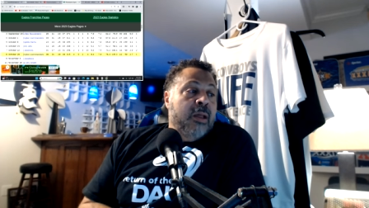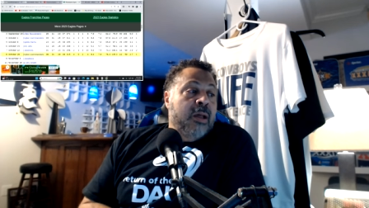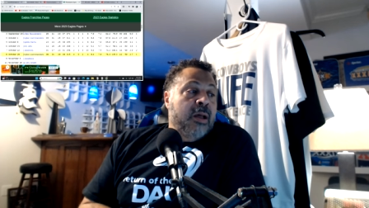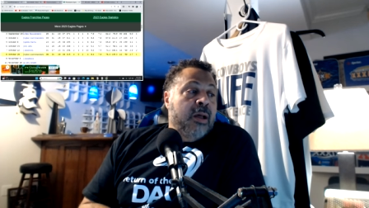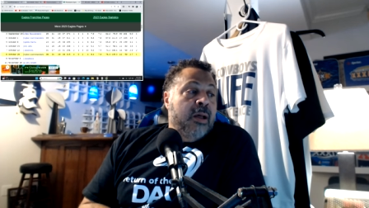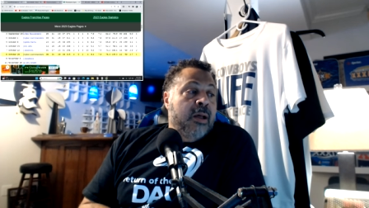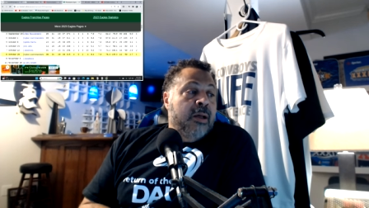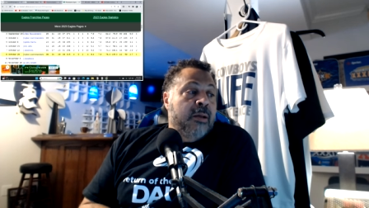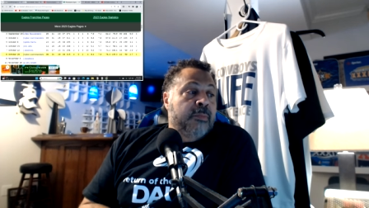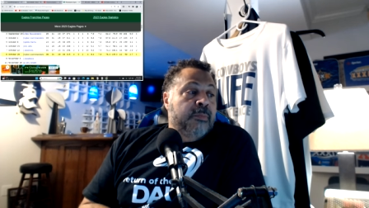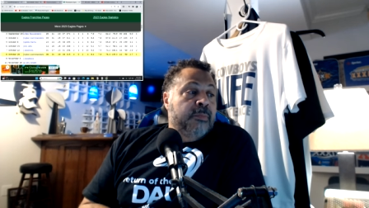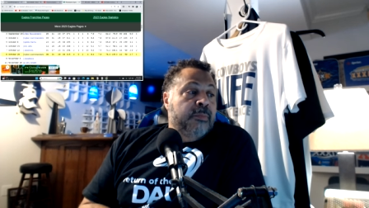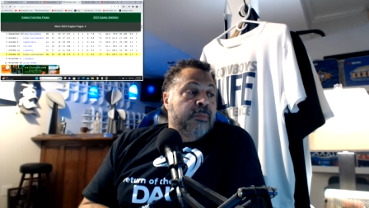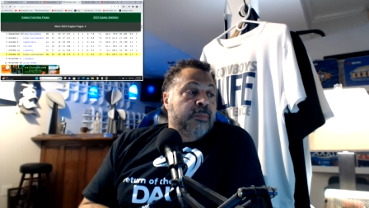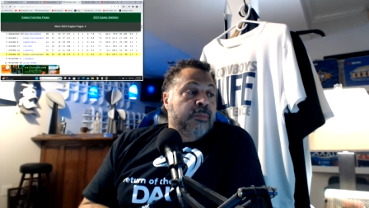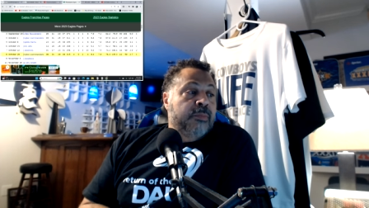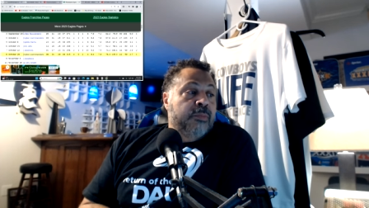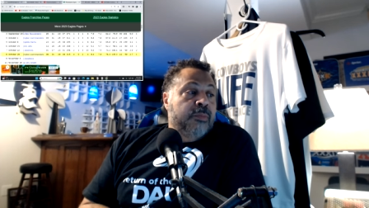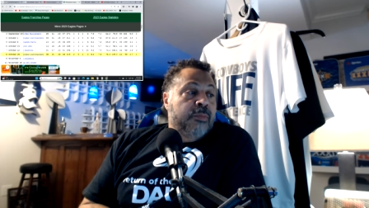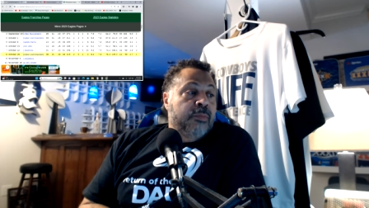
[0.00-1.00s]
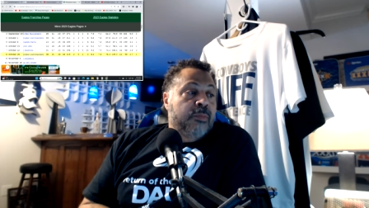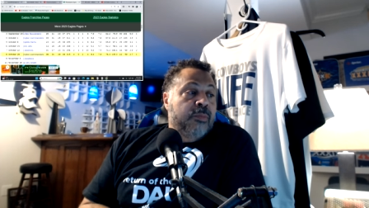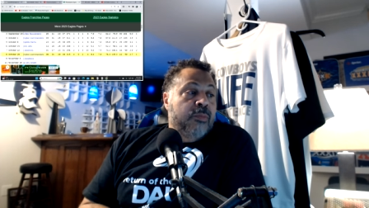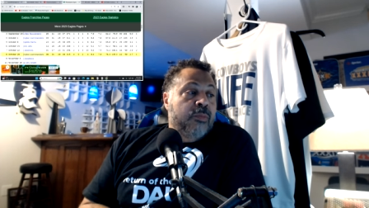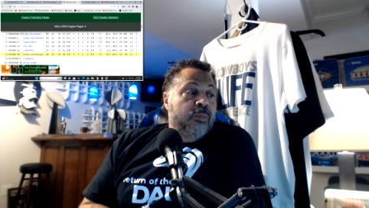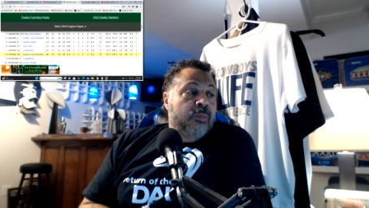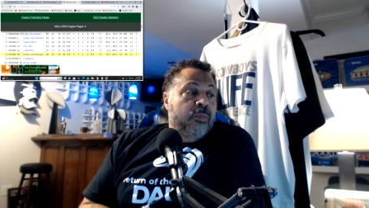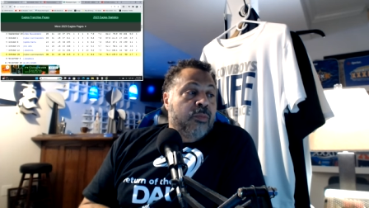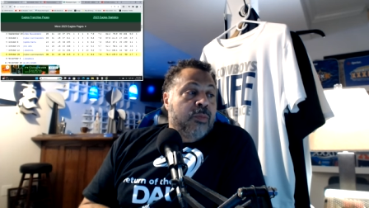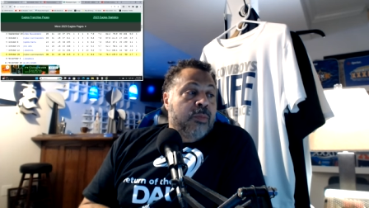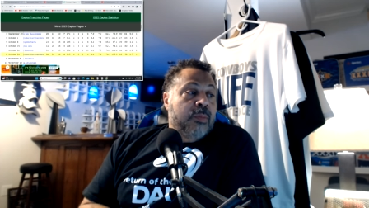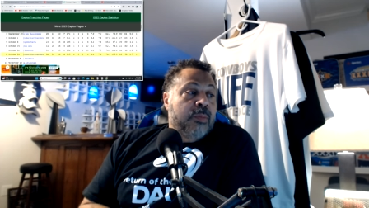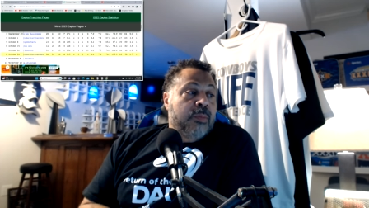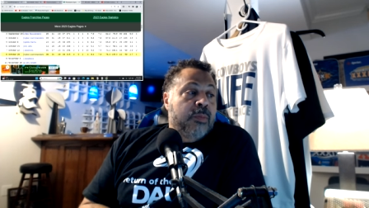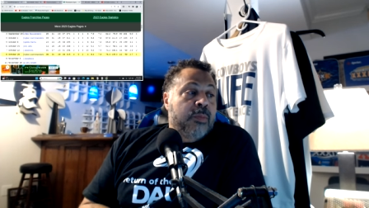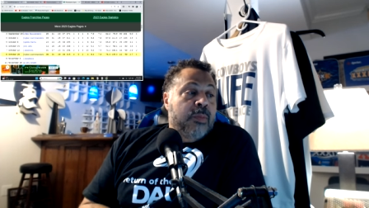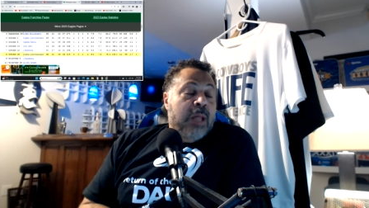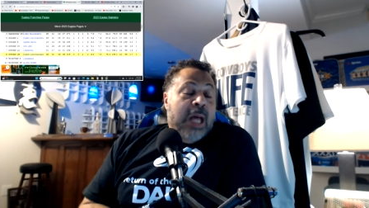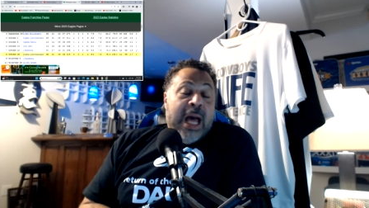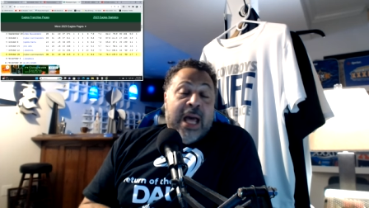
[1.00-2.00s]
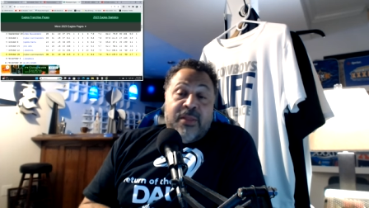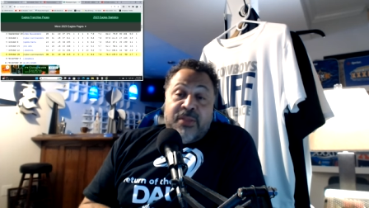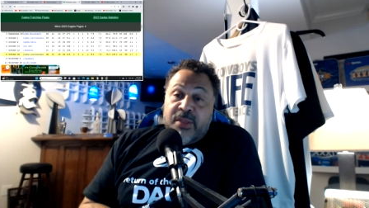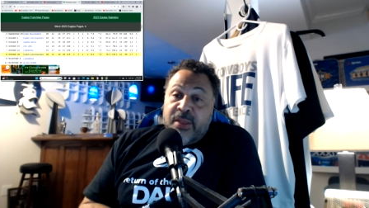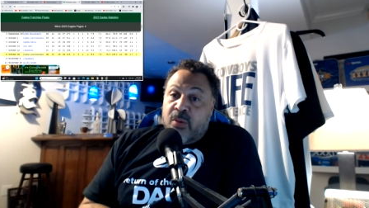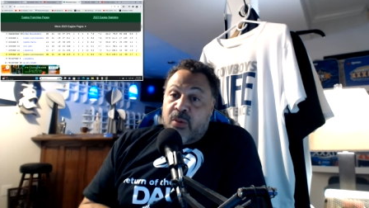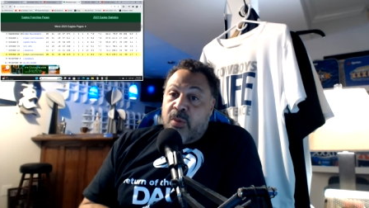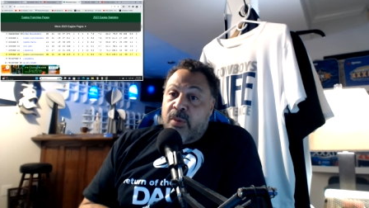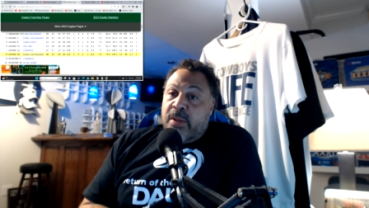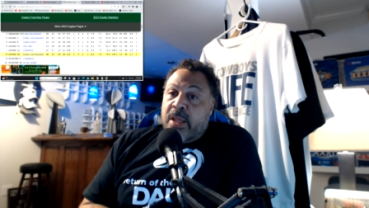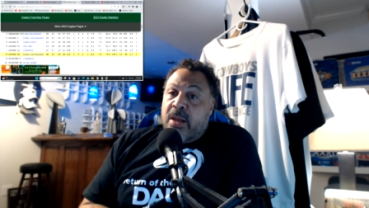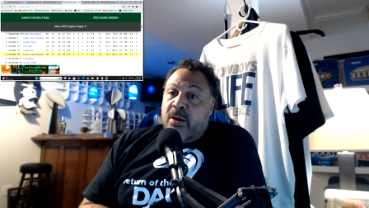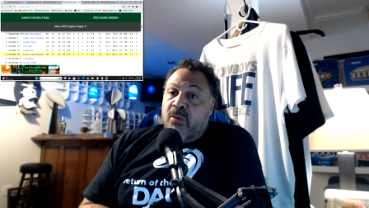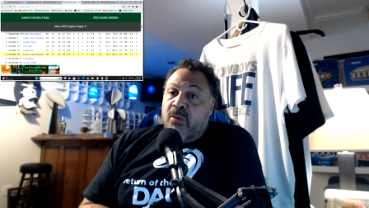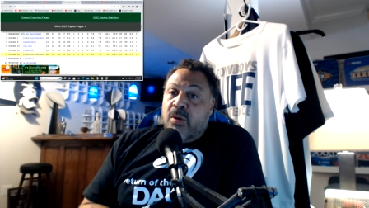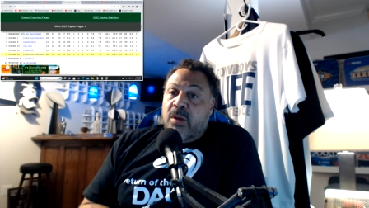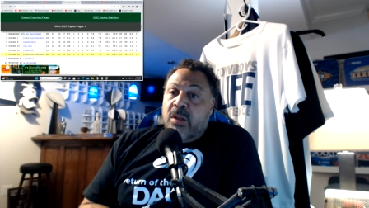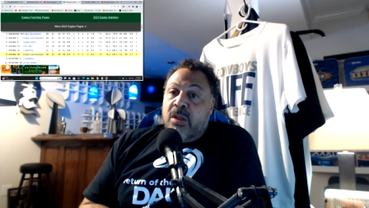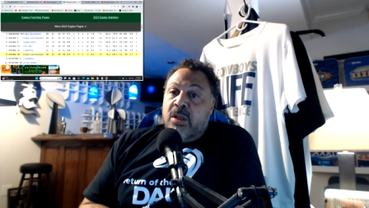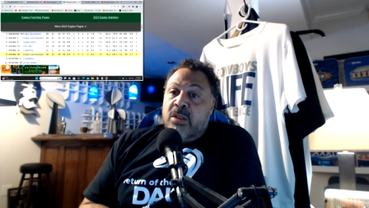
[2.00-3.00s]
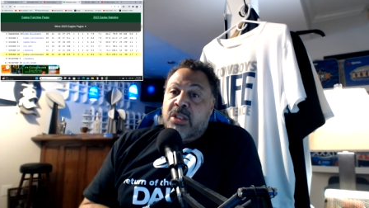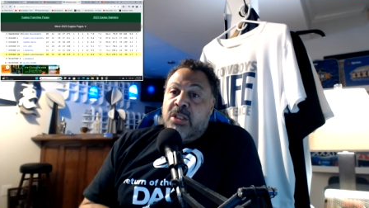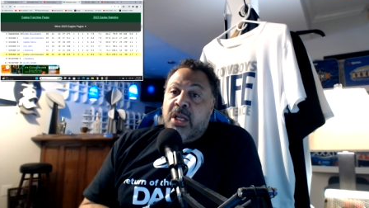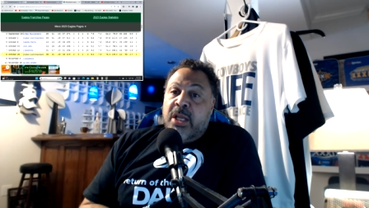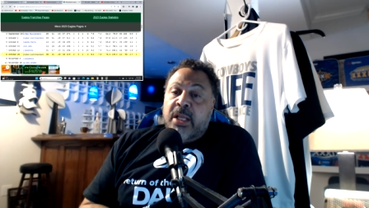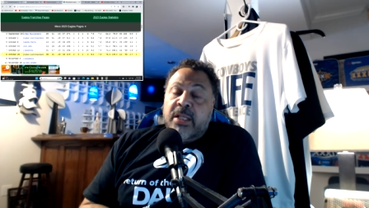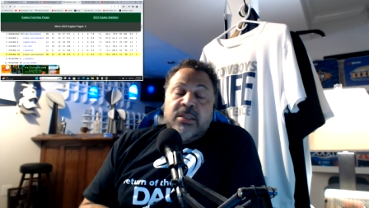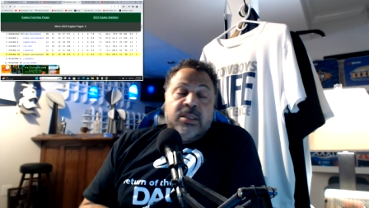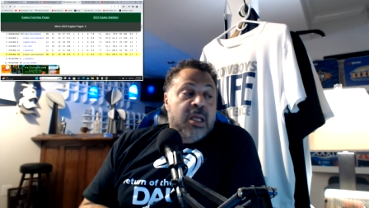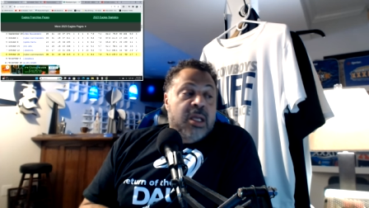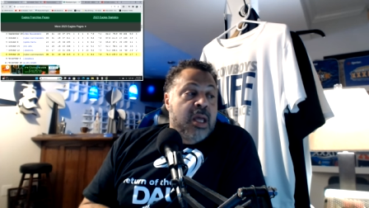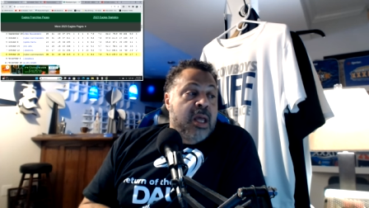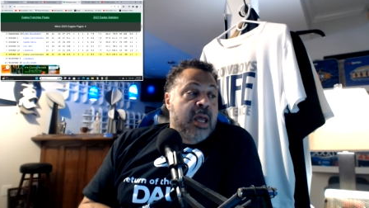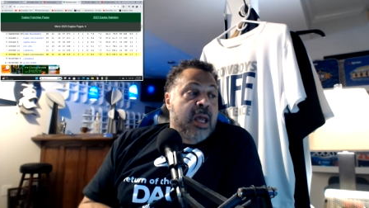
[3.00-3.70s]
Um, I think we've got a really good chance.